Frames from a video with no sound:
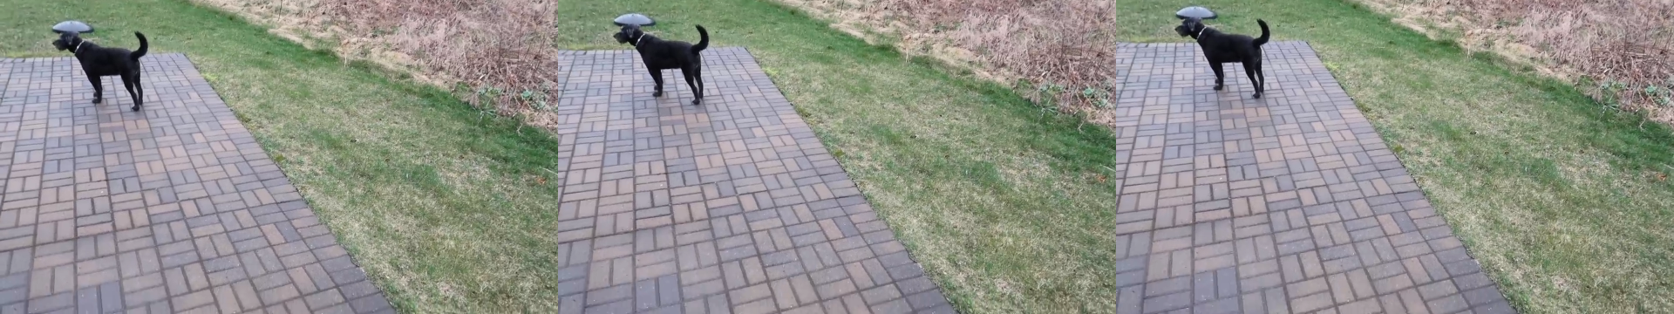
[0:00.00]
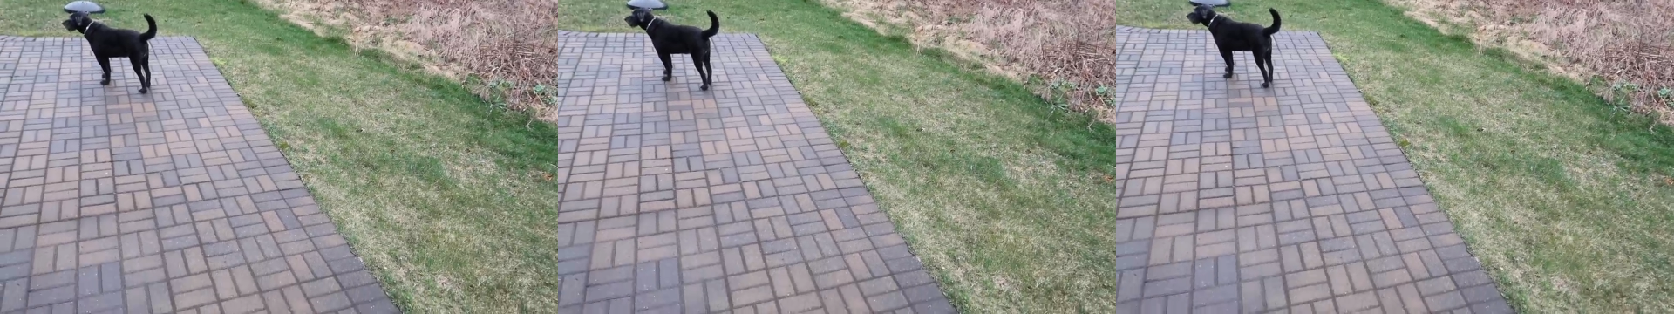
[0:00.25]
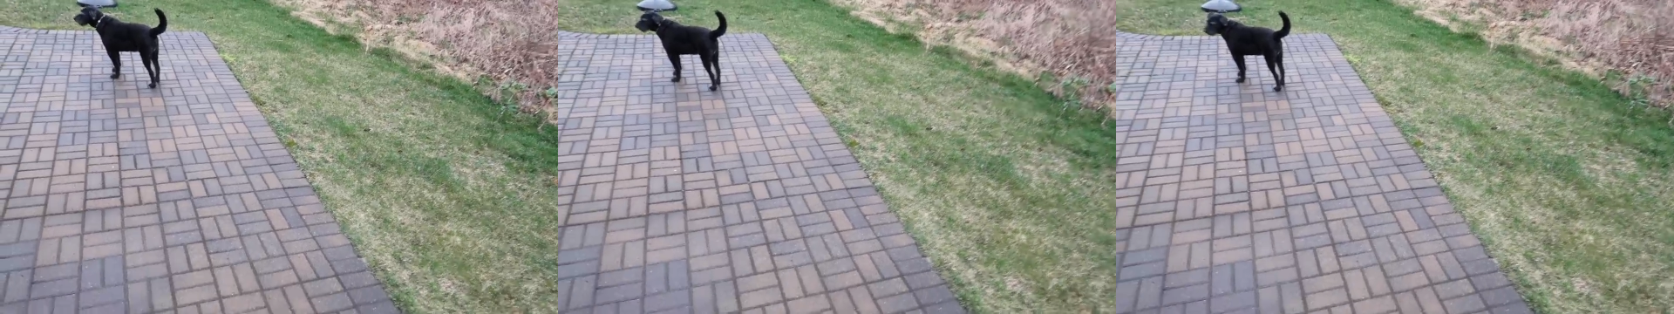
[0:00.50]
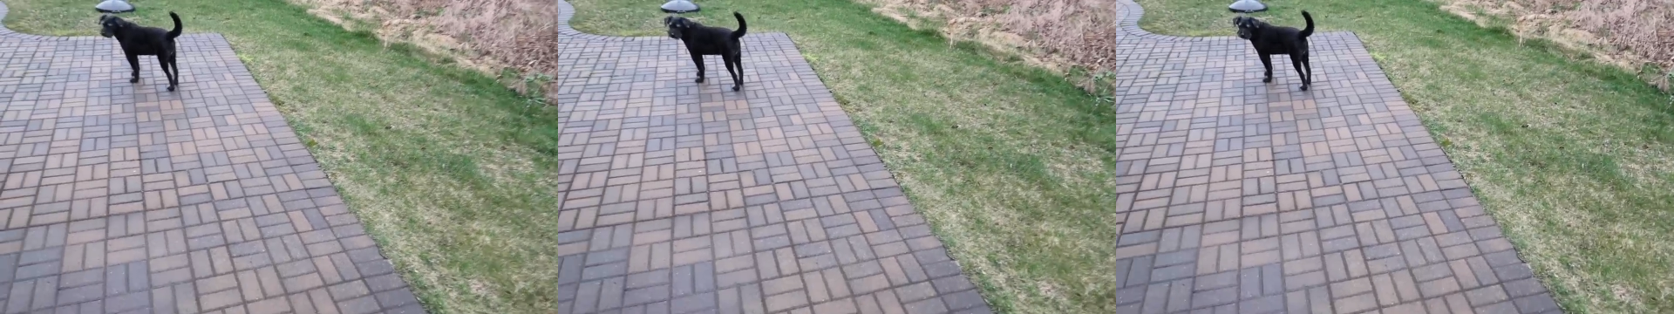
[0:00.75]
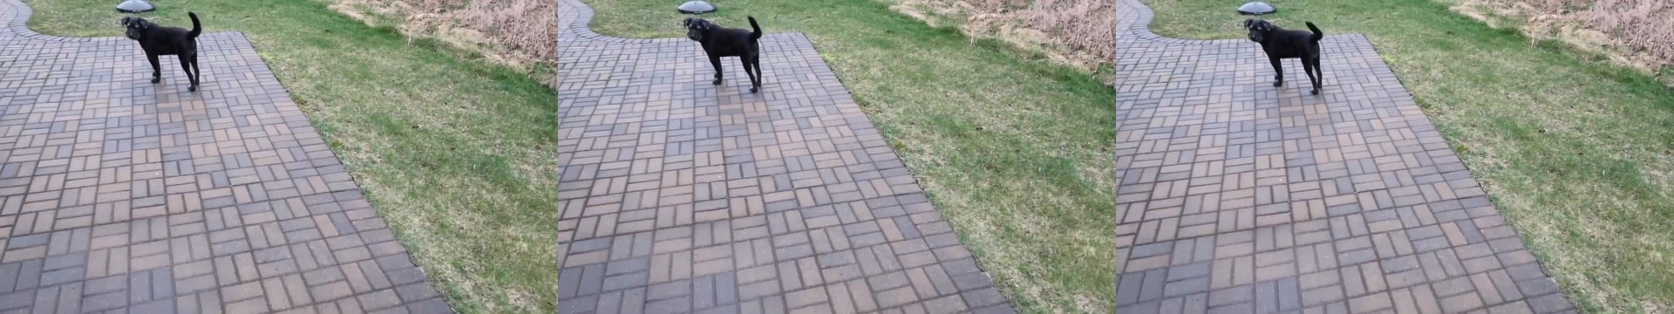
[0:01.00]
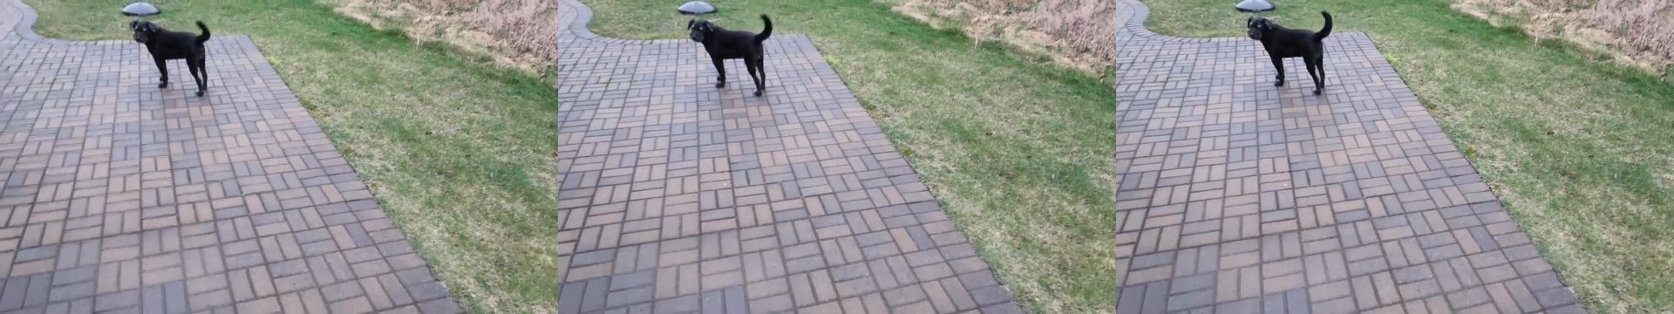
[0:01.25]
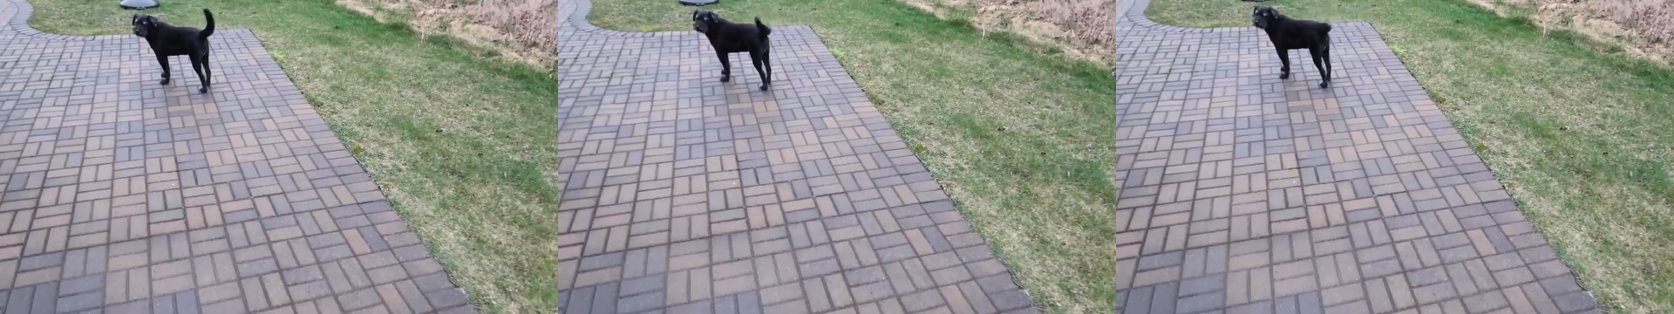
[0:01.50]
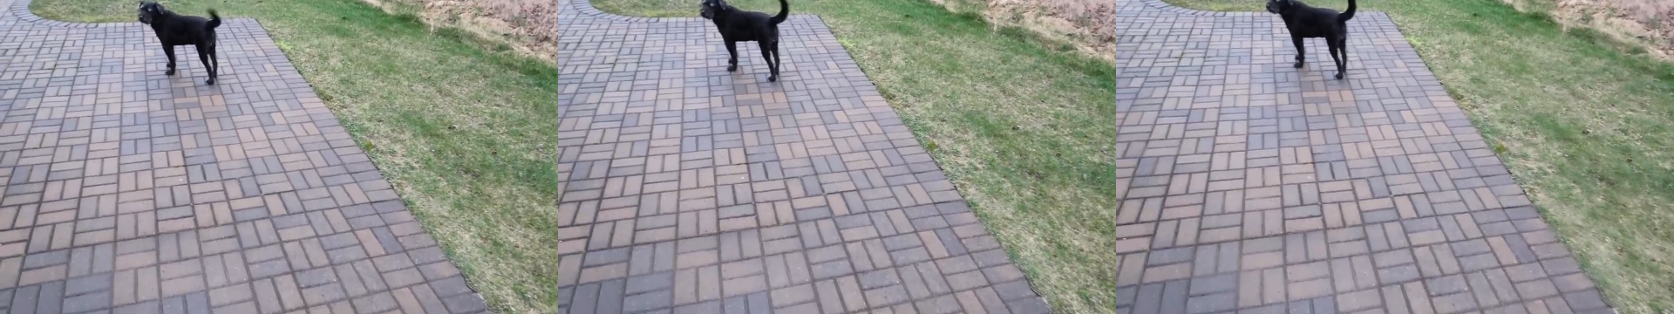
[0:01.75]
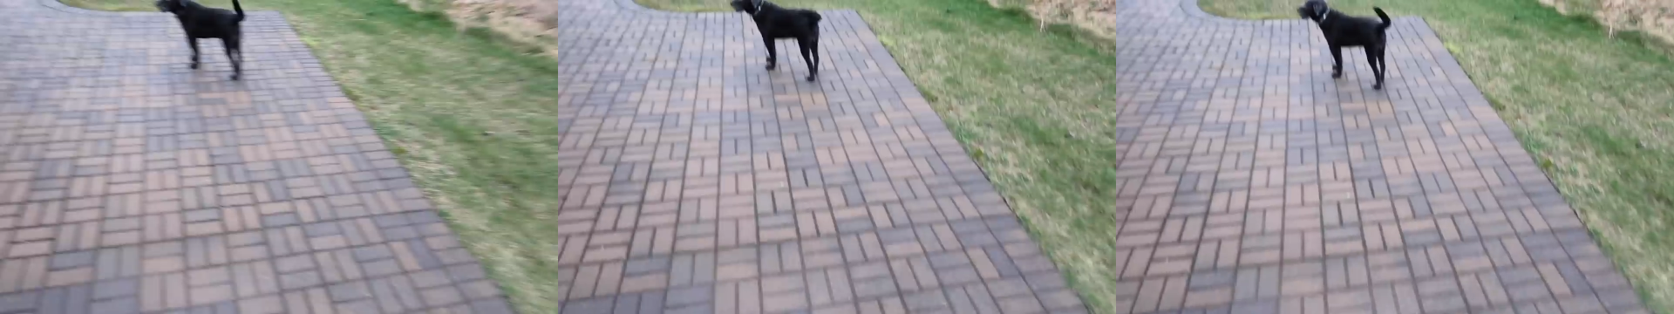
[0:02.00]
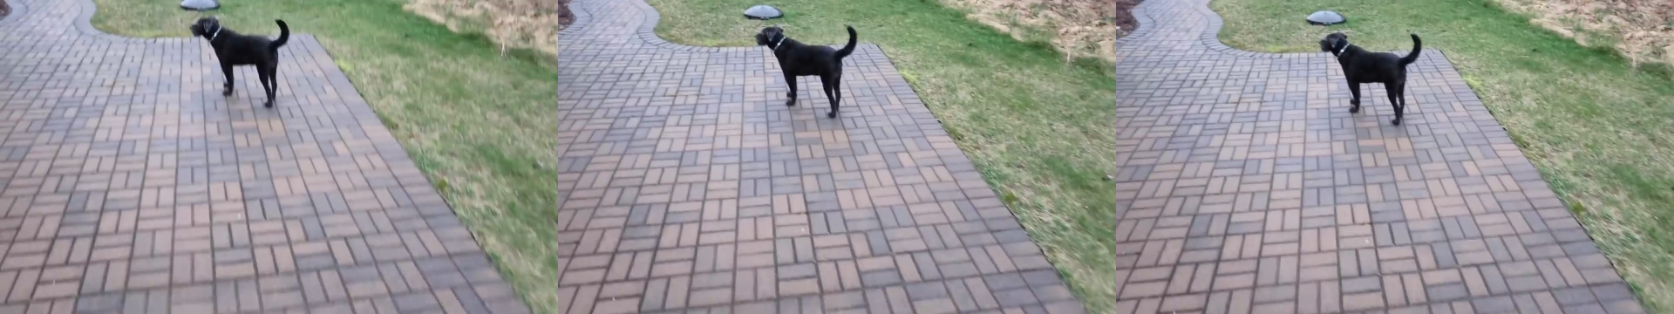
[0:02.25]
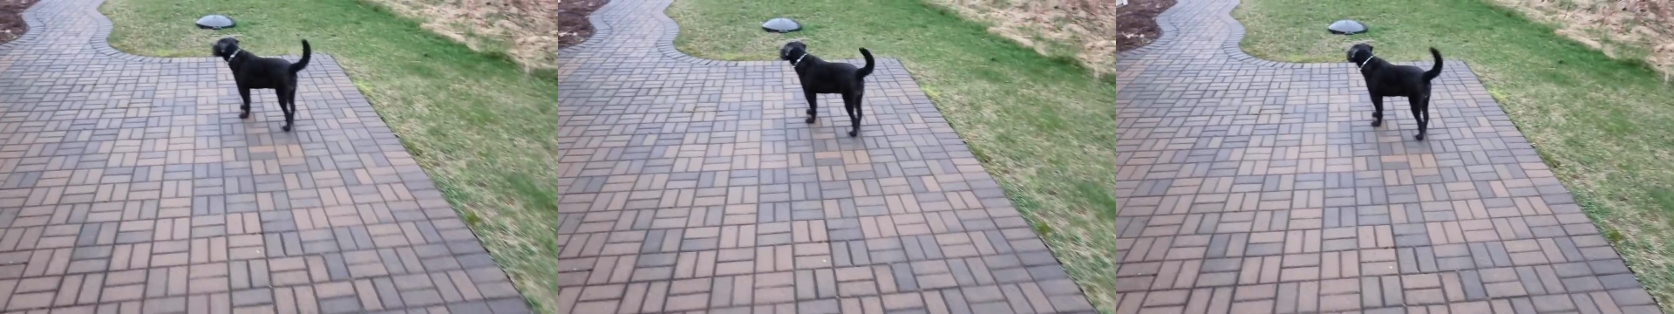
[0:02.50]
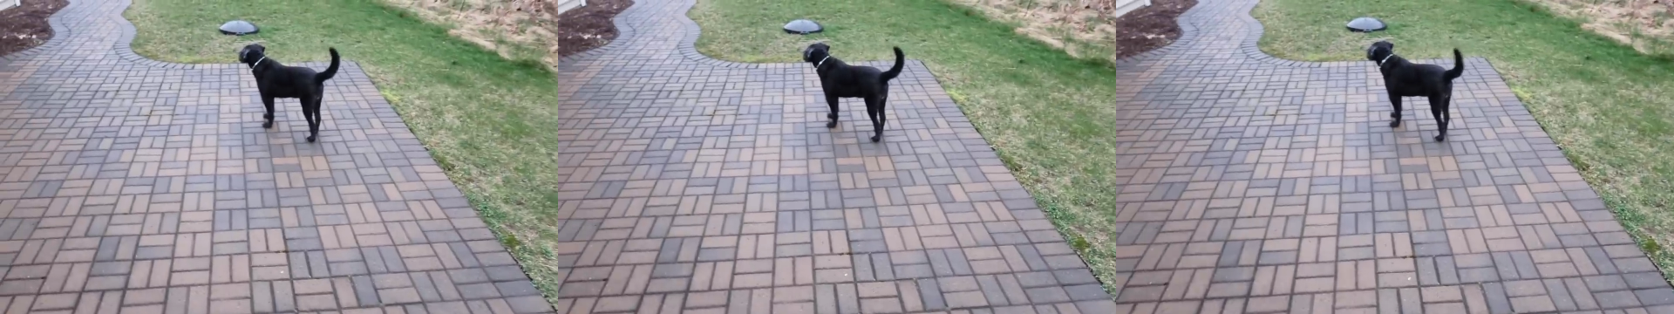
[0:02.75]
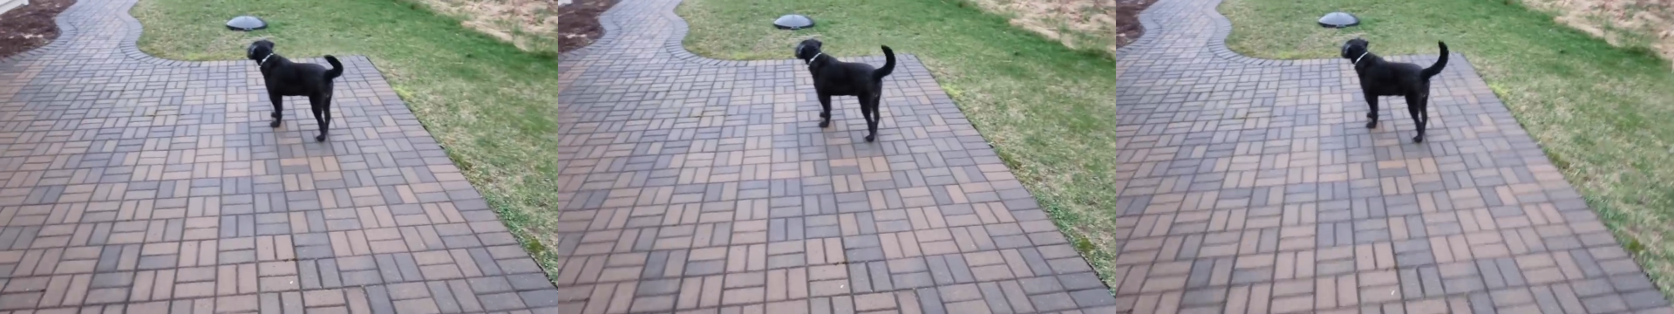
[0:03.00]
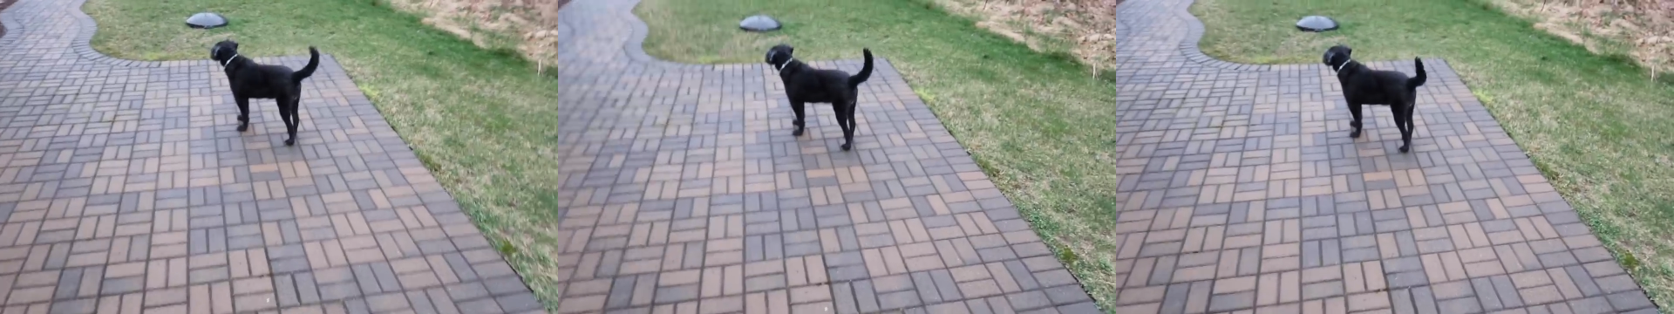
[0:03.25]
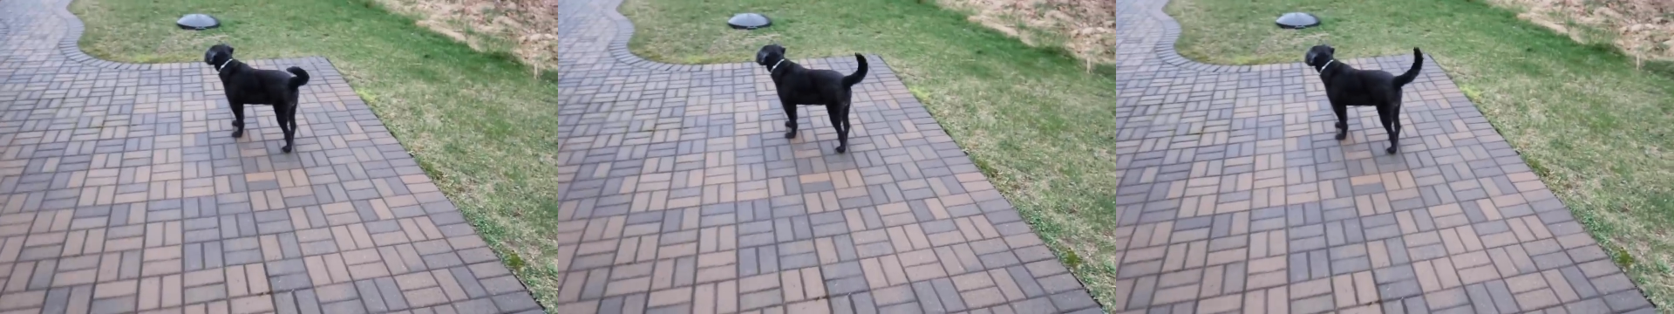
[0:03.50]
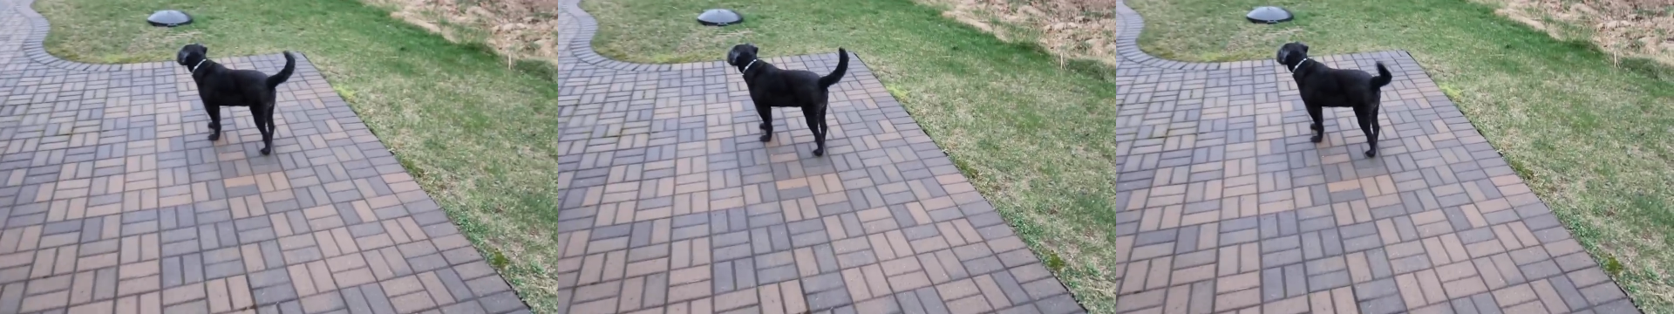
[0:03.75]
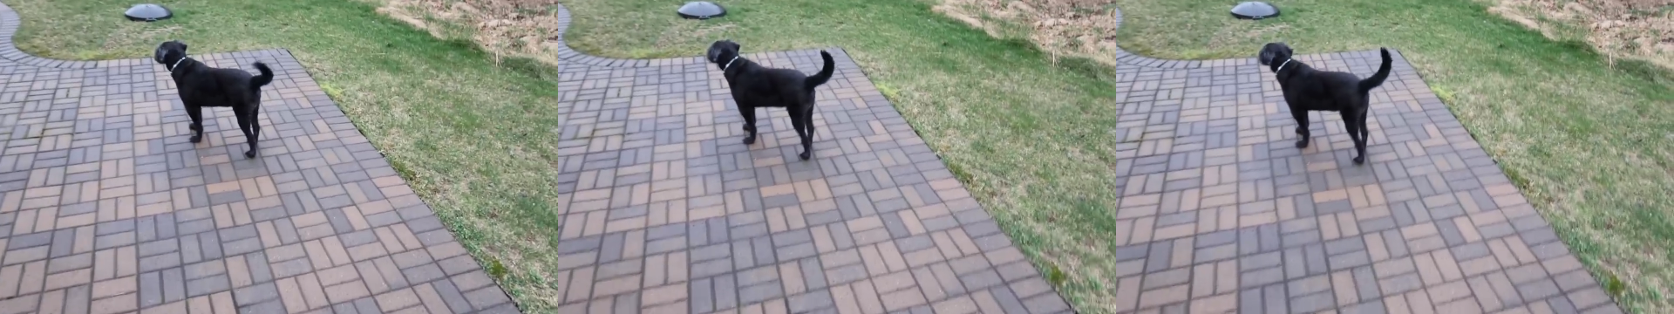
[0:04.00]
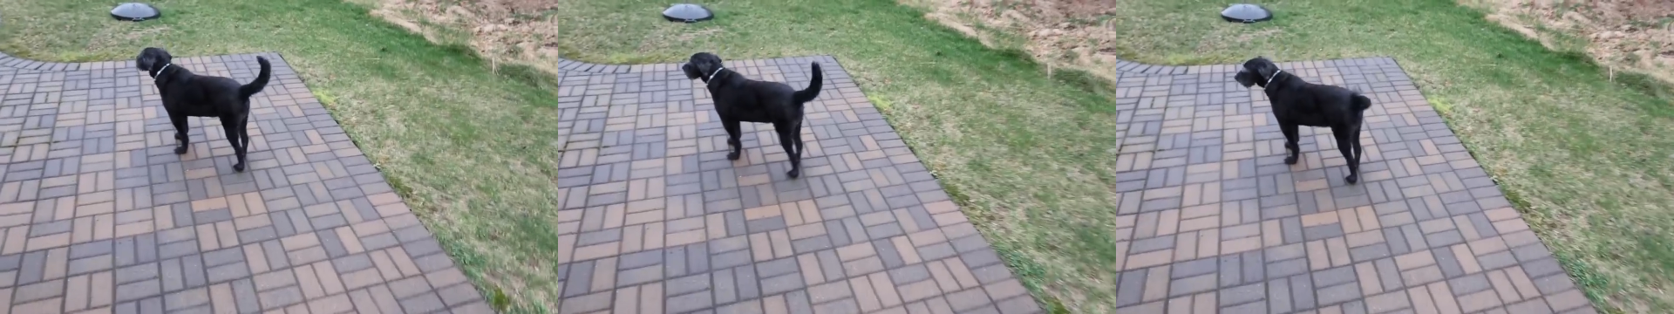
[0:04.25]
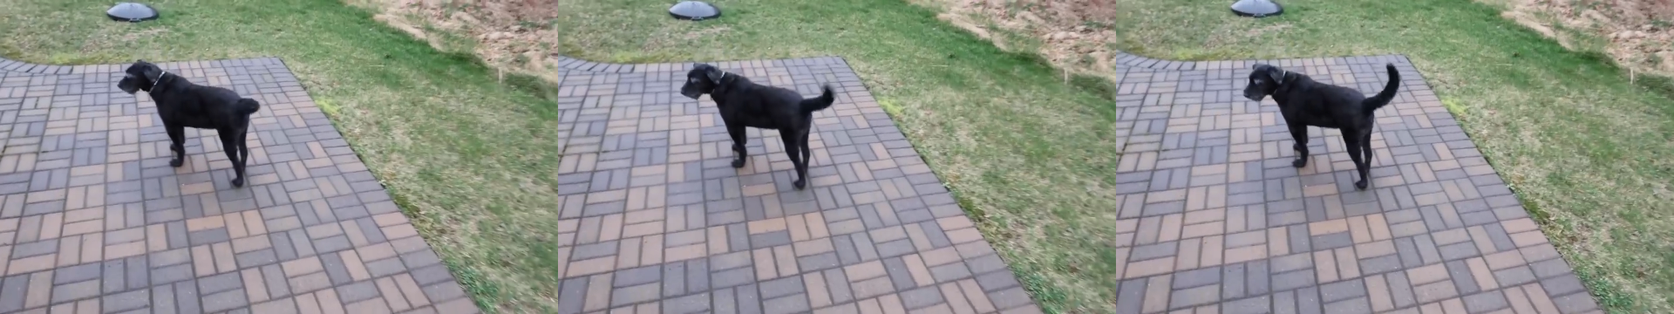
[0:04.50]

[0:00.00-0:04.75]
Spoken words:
Nobody's mouth can be seen.